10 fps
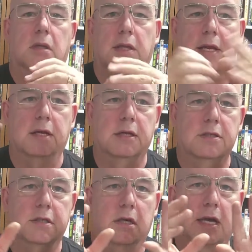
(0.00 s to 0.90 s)
than it
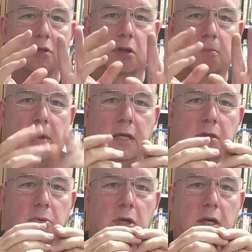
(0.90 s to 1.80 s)
is to actually make the
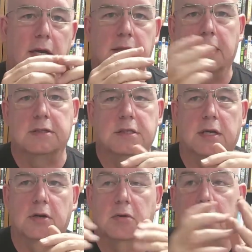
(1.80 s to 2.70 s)
book and then
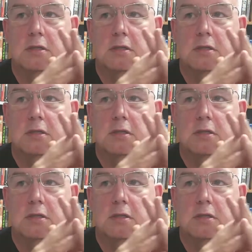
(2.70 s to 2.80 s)
send it, right?